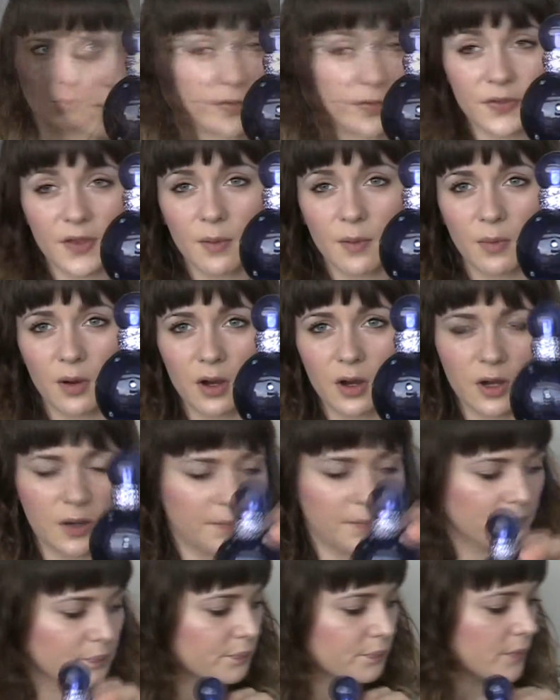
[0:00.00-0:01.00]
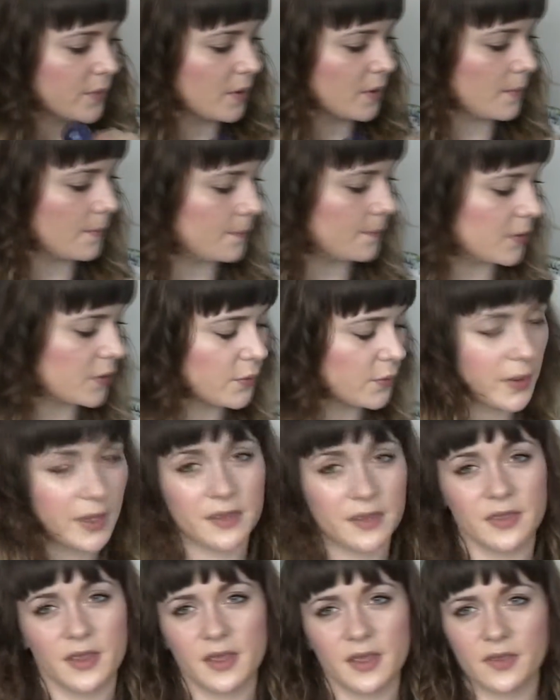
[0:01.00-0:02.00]
For summer,
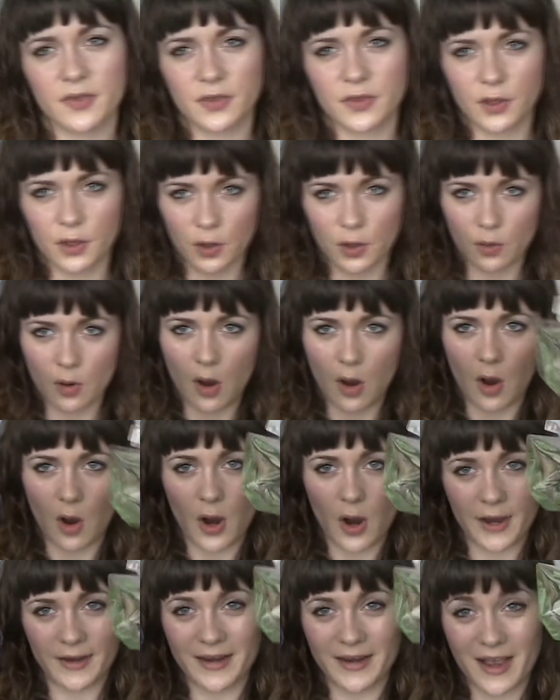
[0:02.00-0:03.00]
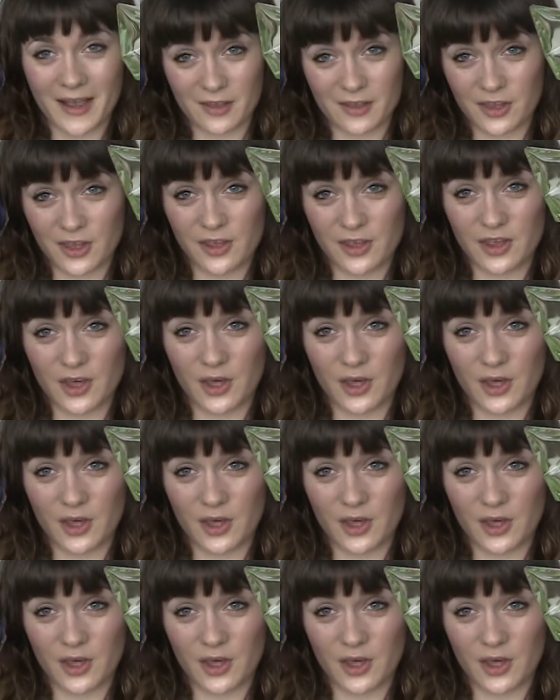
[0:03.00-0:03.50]
between these two, I'd actually